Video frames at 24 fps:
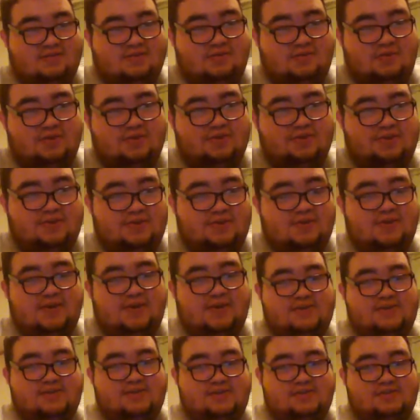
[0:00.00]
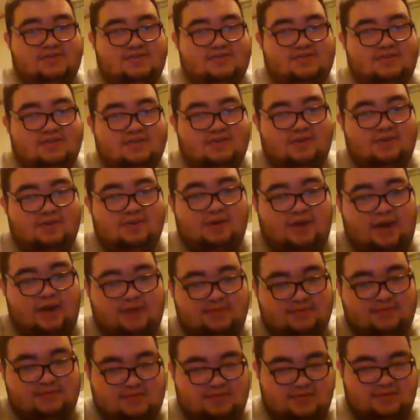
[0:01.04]
Well, 3 turns. 3
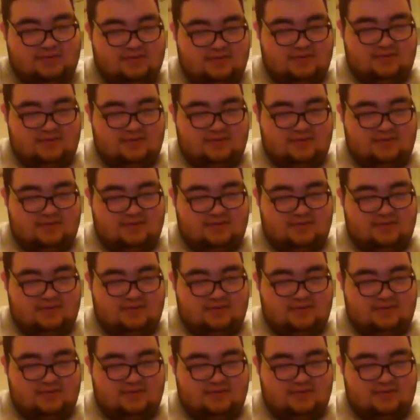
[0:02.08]
rounds.